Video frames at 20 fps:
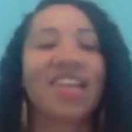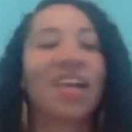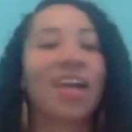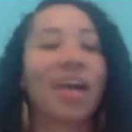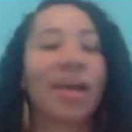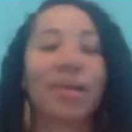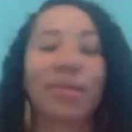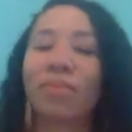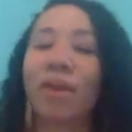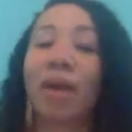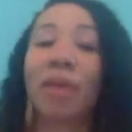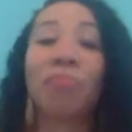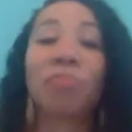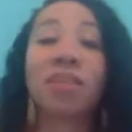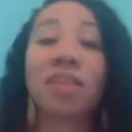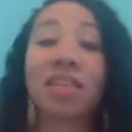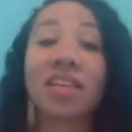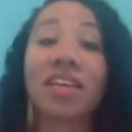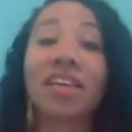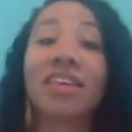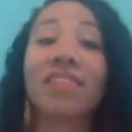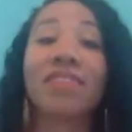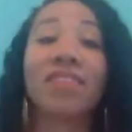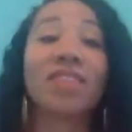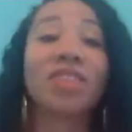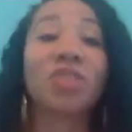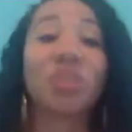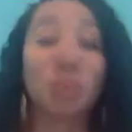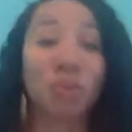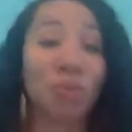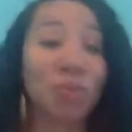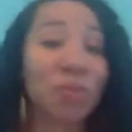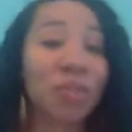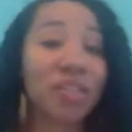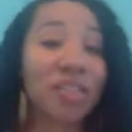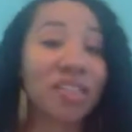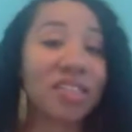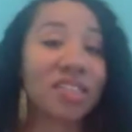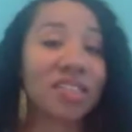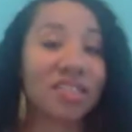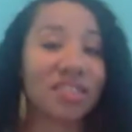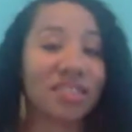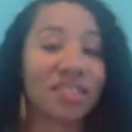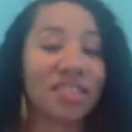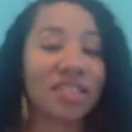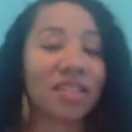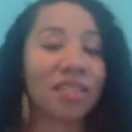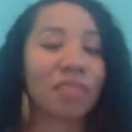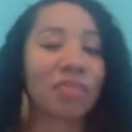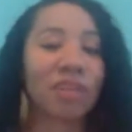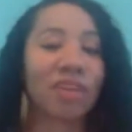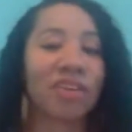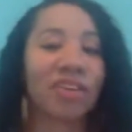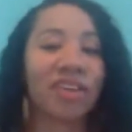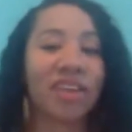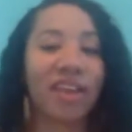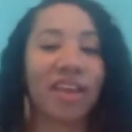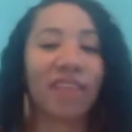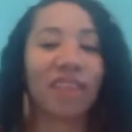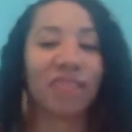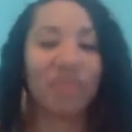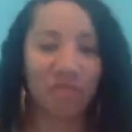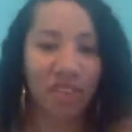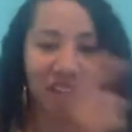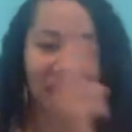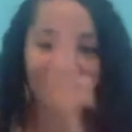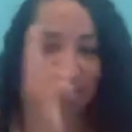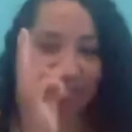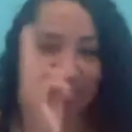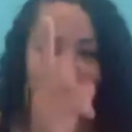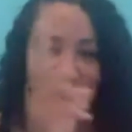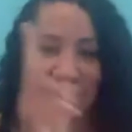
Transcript: I believe that you will, Dee Dee Brown. I have faith.